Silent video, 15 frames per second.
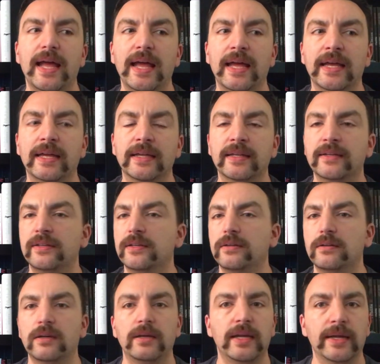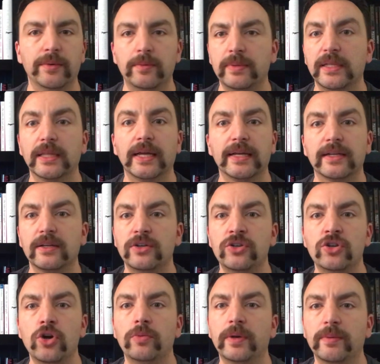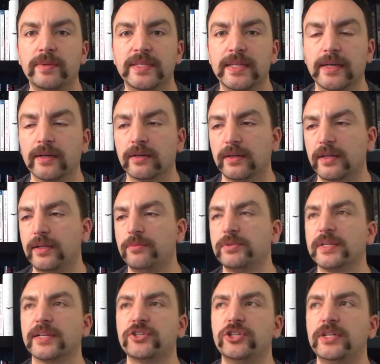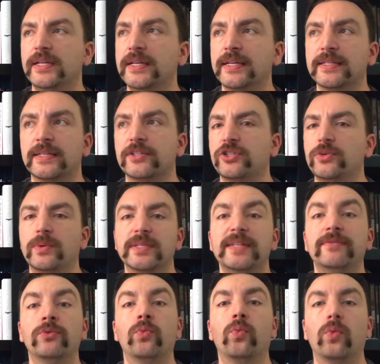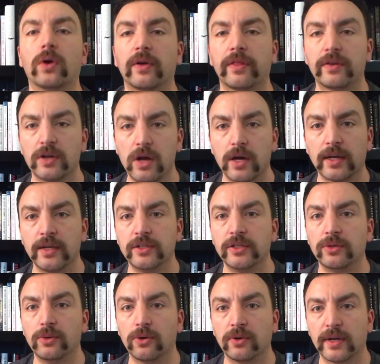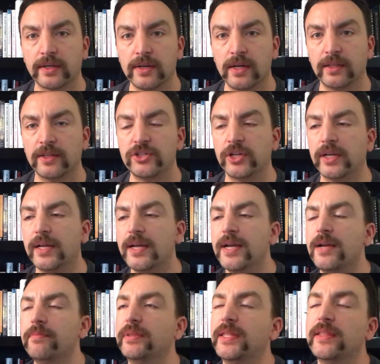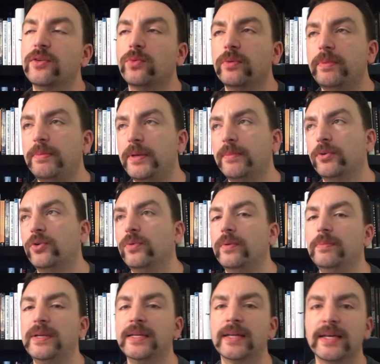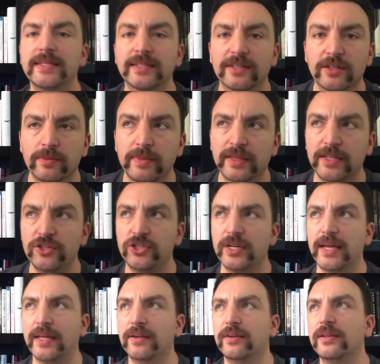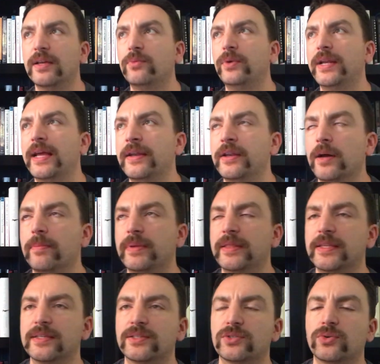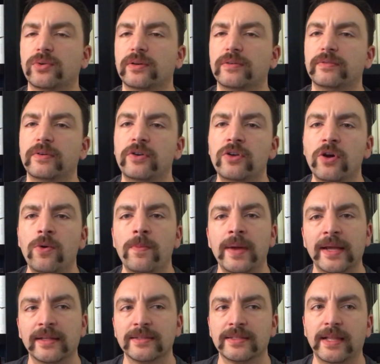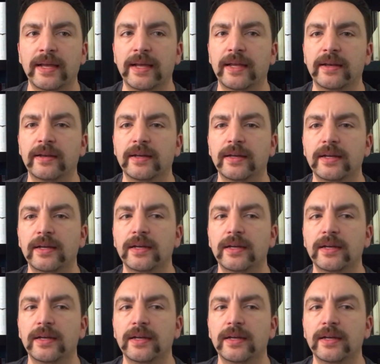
and it would be like nobody was there. It was like she didn't exist. She wasn't even worth talking to or acknowledging. But then there would be people who would be nice to her, but then she end, would end up in this sort of no man's land